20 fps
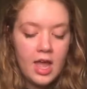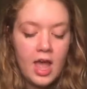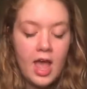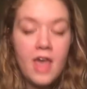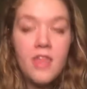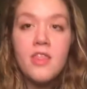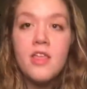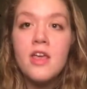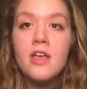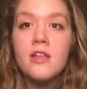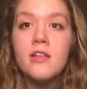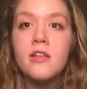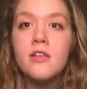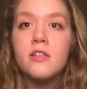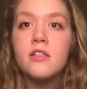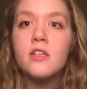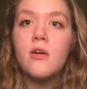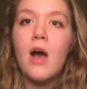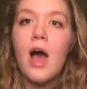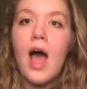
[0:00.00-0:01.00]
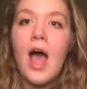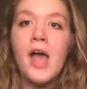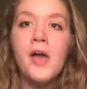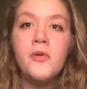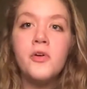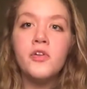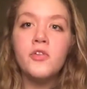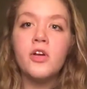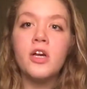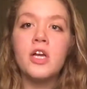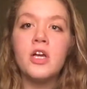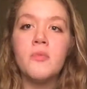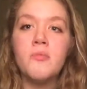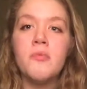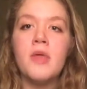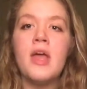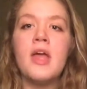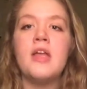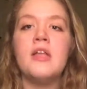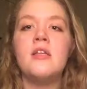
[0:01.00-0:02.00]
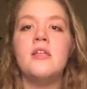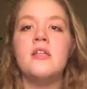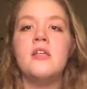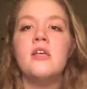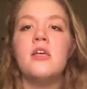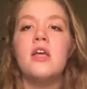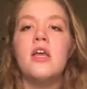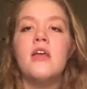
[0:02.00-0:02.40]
And then, so I would recommend,